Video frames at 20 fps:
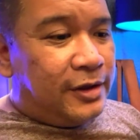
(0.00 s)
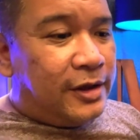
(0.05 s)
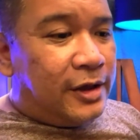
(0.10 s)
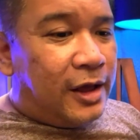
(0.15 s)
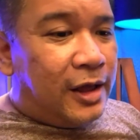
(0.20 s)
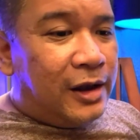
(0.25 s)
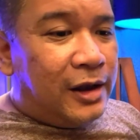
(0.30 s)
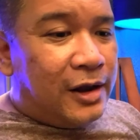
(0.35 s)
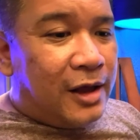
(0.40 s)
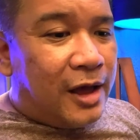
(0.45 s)

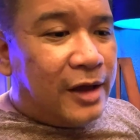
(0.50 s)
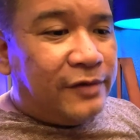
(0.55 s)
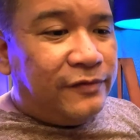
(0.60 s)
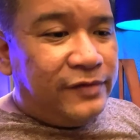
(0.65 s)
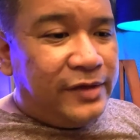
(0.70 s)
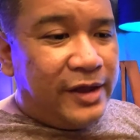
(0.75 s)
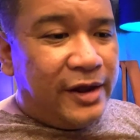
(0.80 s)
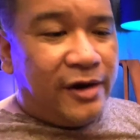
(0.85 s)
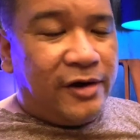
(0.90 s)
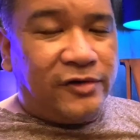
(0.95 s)
a lot
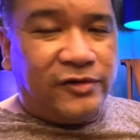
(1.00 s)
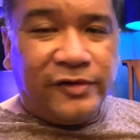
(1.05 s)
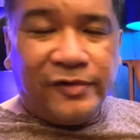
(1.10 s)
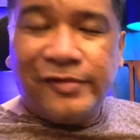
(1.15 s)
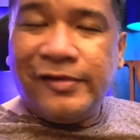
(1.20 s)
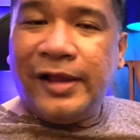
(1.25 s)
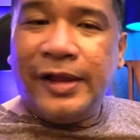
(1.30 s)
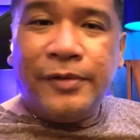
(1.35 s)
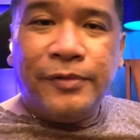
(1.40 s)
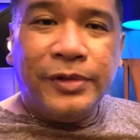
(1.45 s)
of care,
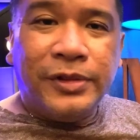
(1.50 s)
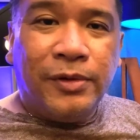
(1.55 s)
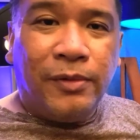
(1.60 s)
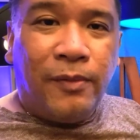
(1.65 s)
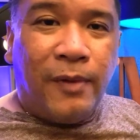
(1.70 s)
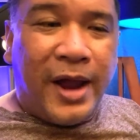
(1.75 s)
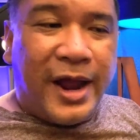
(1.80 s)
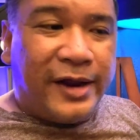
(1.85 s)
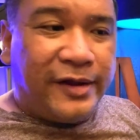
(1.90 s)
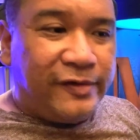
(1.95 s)
just like with the
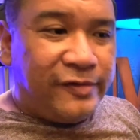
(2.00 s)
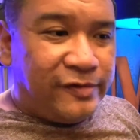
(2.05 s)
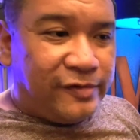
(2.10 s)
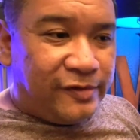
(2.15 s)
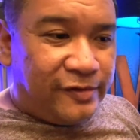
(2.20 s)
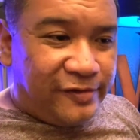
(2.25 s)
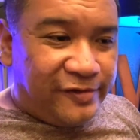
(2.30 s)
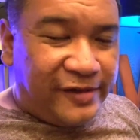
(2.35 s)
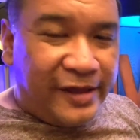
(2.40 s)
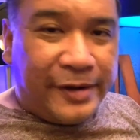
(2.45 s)
wax
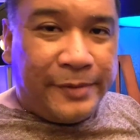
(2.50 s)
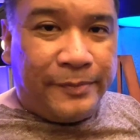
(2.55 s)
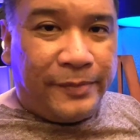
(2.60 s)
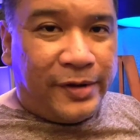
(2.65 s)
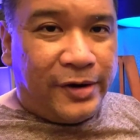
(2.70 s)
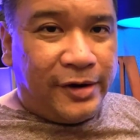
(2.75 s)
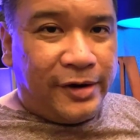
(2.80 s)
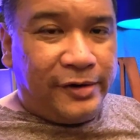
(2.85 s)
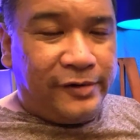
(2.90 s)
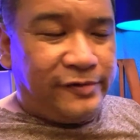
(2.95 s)
scent
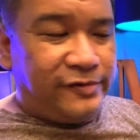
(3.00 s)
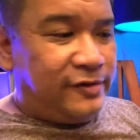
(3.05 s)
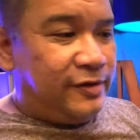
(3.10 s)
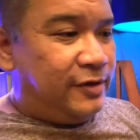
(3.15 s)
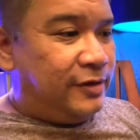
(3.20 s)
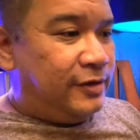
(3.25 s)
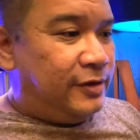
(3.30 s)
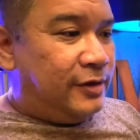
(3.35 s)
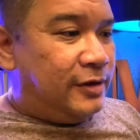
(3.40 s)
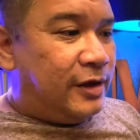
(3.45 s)
bars,
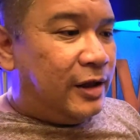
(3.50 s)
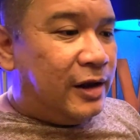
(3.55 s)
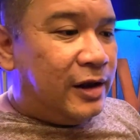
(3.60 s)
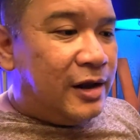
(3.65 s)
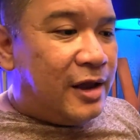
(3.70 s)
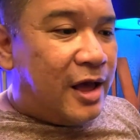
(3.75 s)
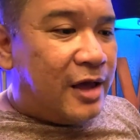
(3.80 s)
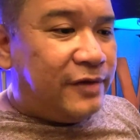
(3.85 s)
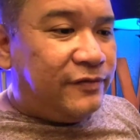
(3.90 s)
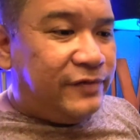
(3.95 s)
a
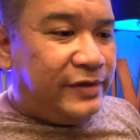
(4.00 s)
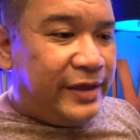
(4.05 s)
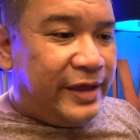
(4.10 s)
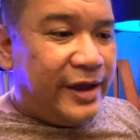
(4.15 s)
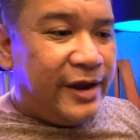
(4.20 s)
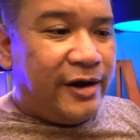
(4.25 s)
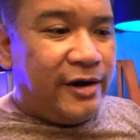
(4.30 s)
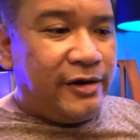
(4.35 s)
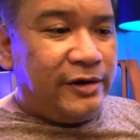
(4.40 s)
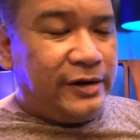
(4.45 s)
lot of
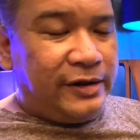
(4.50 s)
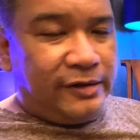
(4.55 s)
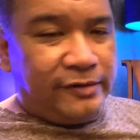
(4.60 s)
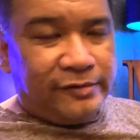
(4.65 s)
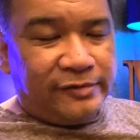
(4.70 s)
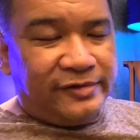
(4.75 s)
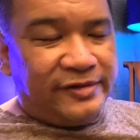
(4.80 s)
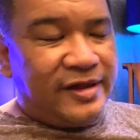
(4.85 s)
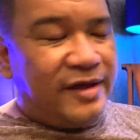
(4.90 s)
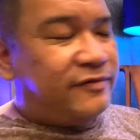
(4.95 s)
care
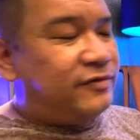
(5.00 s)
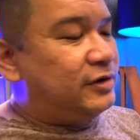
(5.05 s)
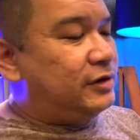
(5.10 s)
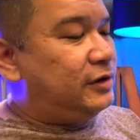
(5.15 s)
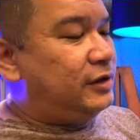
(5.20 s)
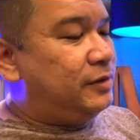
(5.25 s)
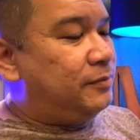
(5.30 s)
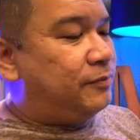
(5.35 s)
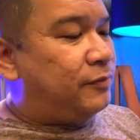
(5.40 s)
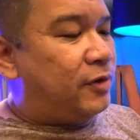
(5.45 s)
is
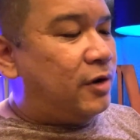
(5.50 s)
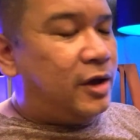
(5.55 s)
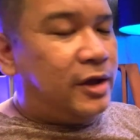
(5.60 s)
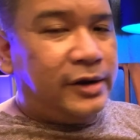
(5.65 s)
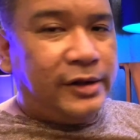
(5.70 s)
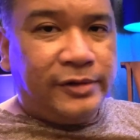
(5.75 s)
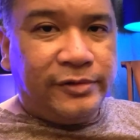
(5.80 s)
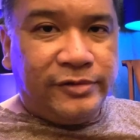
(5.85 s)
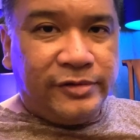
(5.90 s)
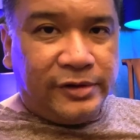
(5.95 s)
definitely
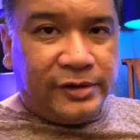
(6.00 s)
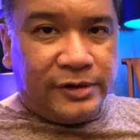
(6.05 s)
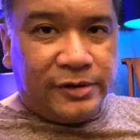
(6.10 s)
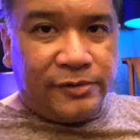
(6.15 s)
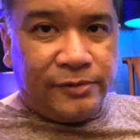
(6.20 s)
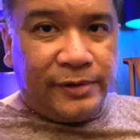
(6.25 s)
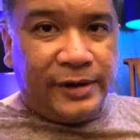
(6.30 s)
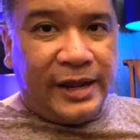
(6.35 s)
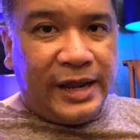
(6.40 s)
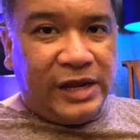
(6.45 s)
brought into the
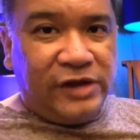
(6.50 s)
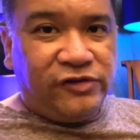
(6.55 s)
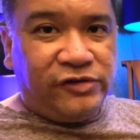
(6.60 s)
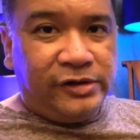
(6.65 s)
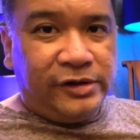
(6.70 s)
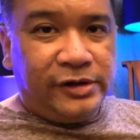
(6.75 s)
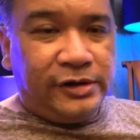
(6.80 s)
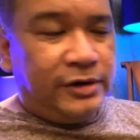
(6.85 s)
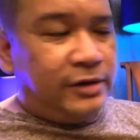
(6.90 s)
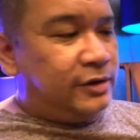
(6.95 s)

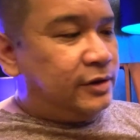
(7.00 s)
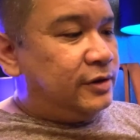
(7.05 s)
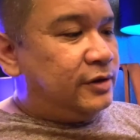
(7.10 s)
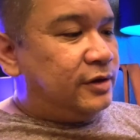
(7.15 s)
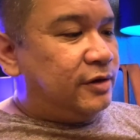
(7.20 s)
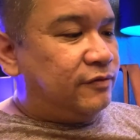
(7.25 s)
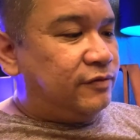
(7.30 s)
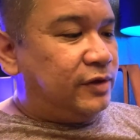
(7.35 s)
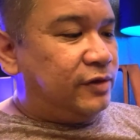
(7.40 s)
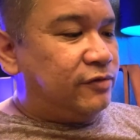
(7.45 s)
creation
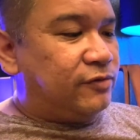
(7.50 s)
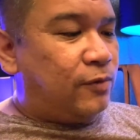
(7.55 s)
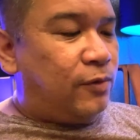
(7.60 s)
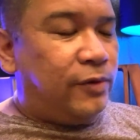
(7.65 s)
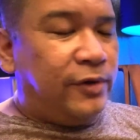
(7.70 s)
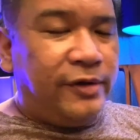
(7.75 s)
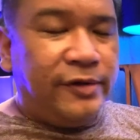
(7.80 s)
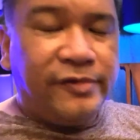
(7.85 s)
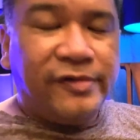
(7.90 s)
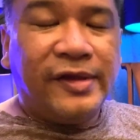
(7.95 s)
of these
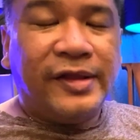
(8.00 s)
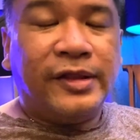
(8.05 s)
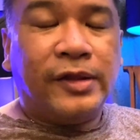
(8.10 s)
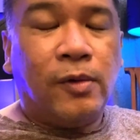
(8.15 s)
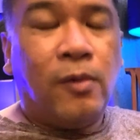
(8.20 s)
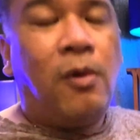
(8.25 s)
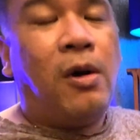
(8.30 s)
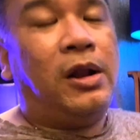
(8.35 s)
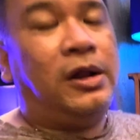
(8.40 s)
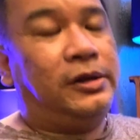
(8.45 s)
oils and the
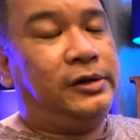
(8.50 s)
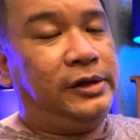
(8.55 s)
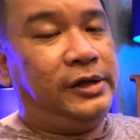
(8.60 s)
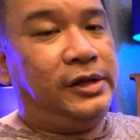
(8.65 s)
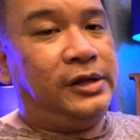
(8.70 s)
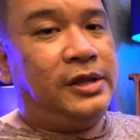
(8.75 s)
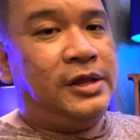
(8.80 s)
quality.